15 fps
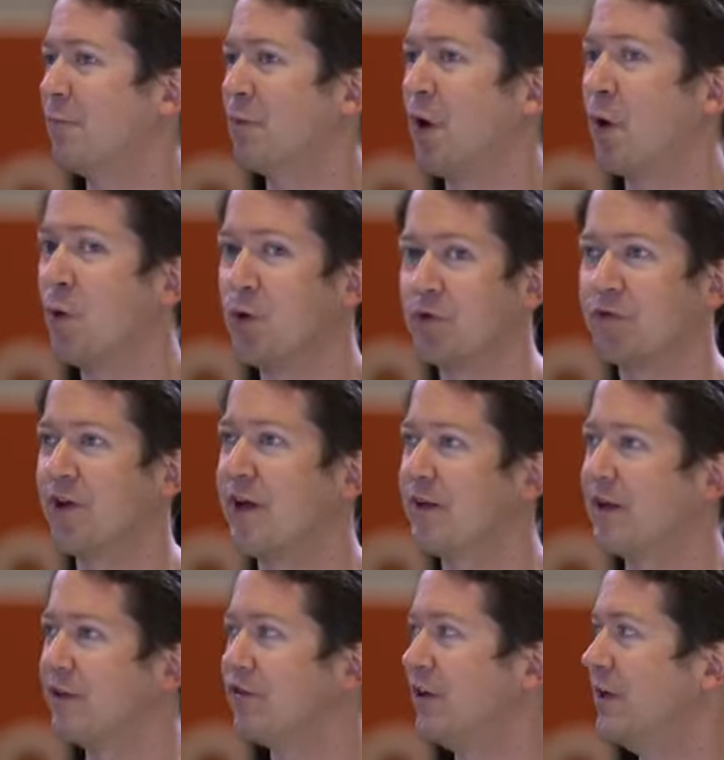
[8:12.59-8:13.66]
The whole
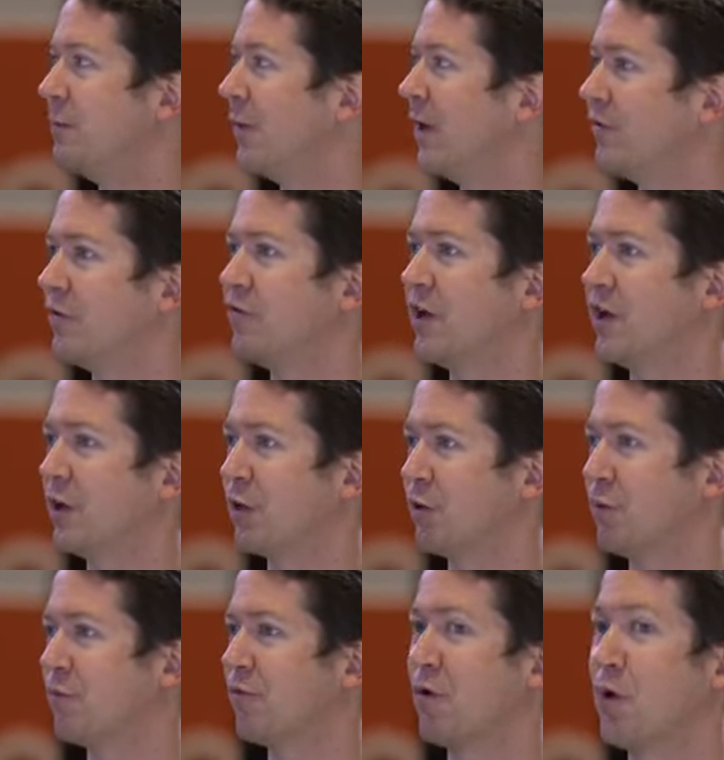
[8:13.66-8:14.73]
SciNet team got to take a
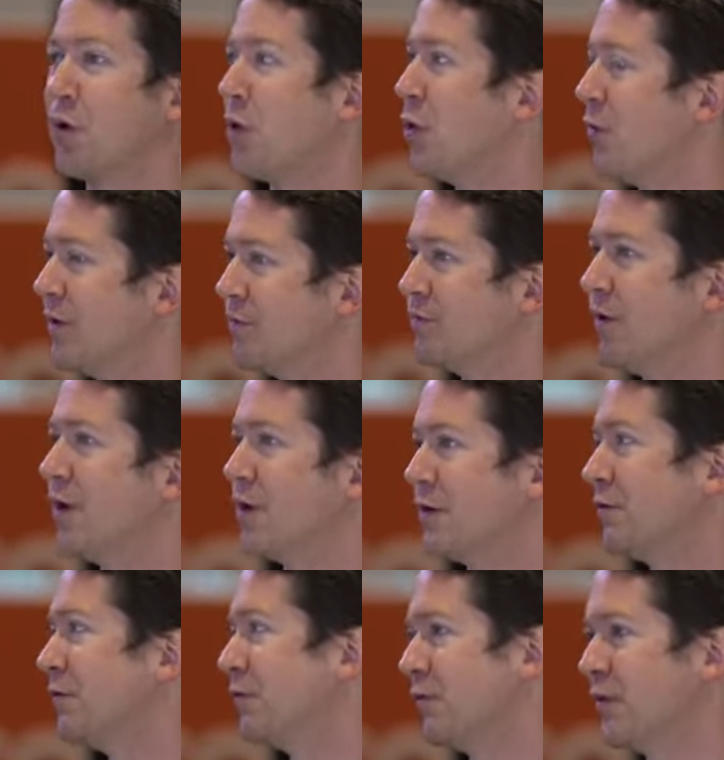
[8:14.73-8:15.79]
group photo in front
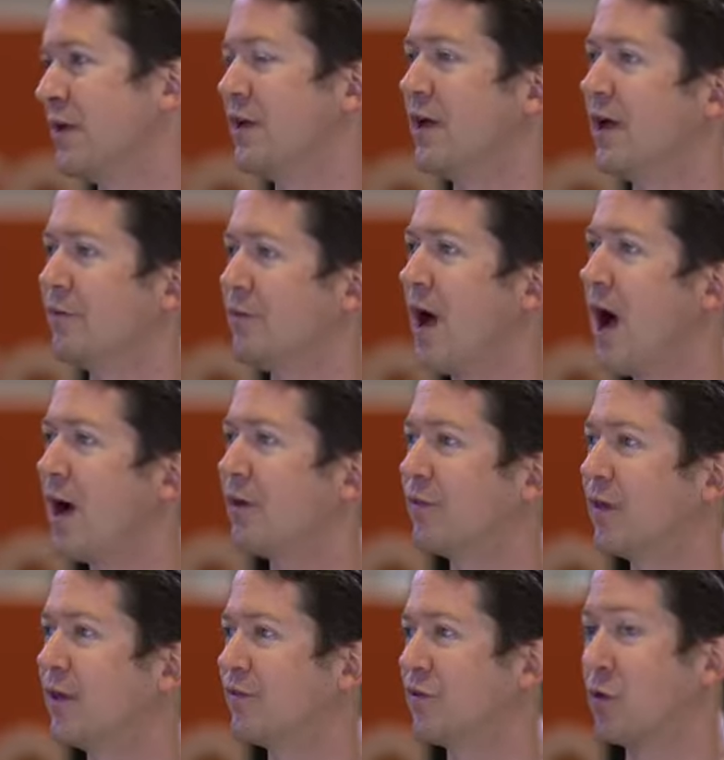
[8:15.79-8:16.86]
of the
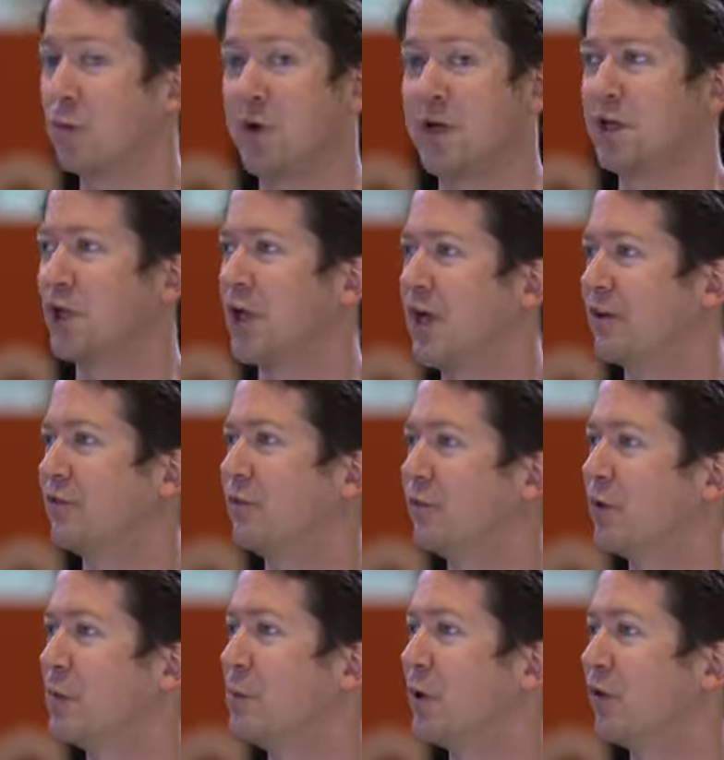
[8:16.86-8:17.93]
NOC that we
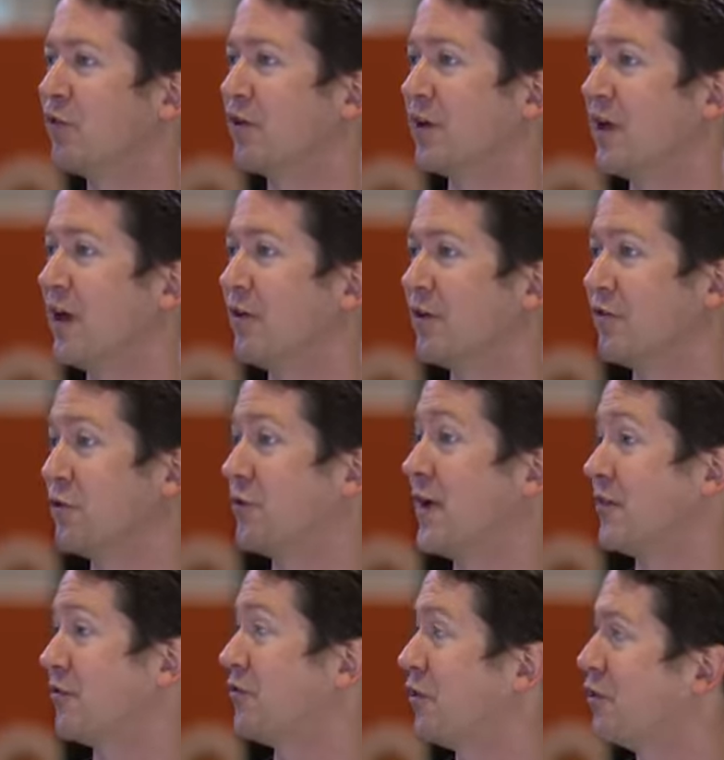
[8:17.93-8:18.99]
collectively built together. So
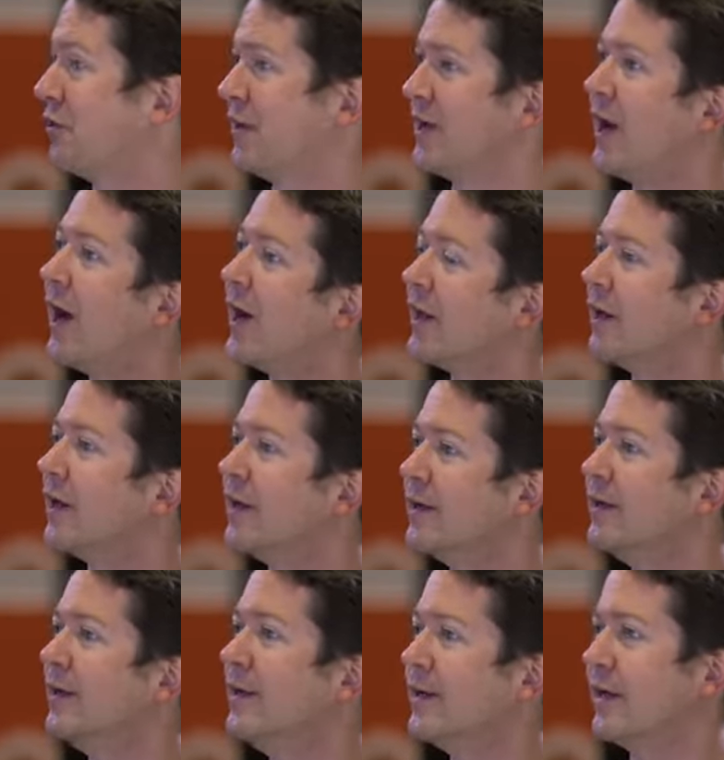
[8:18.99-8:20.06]
that's certainly a
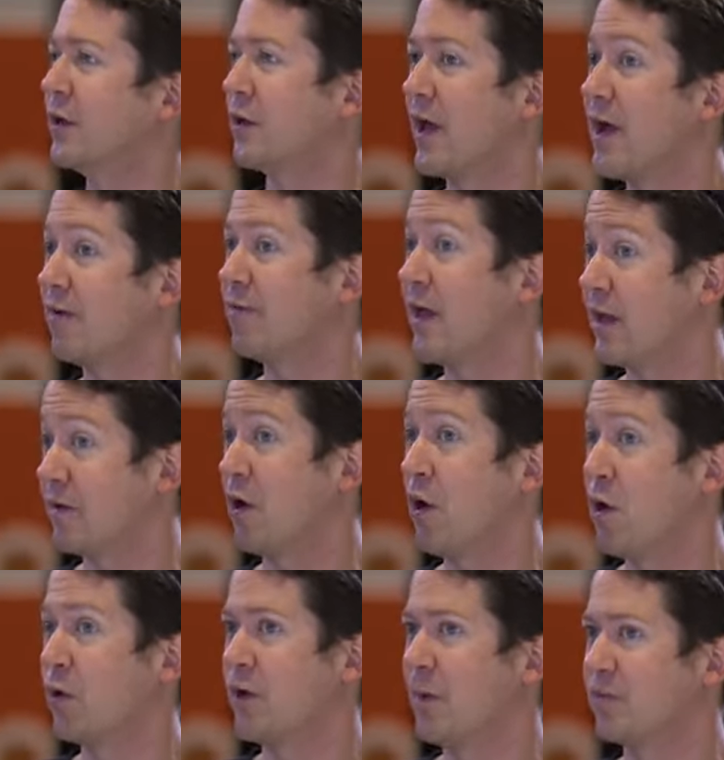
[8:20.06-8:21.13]
highlight, to have that
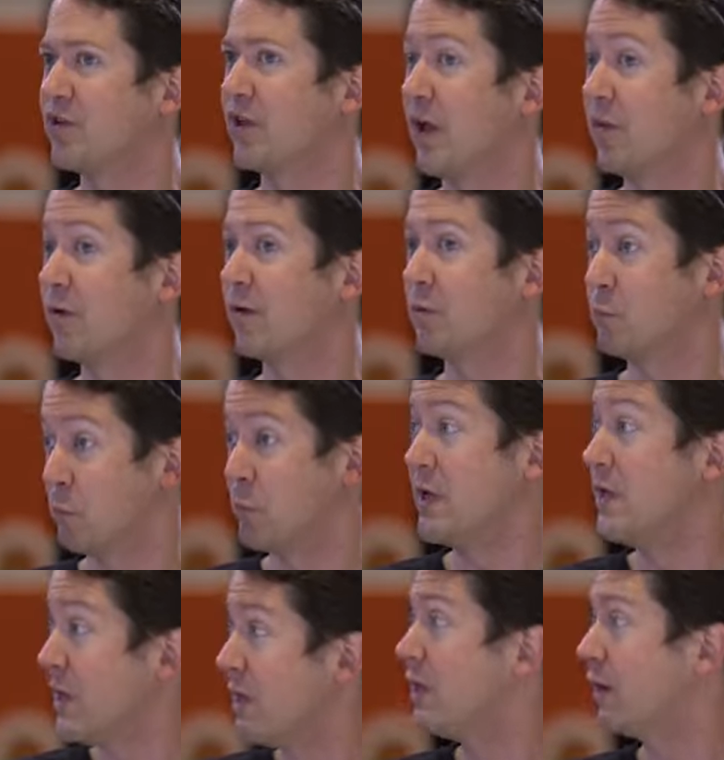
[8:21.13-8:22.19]
all come together and
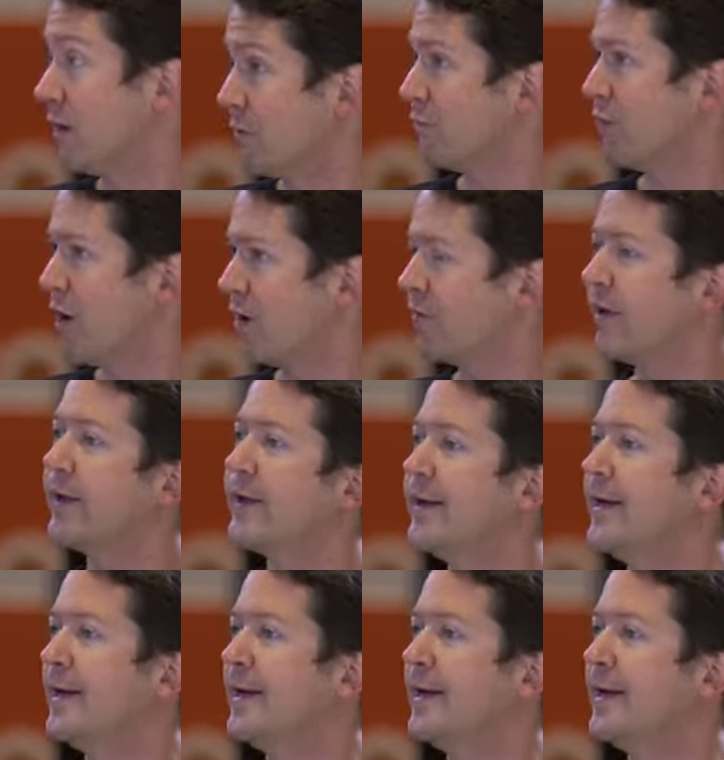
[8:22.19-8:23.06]
be here in front of it.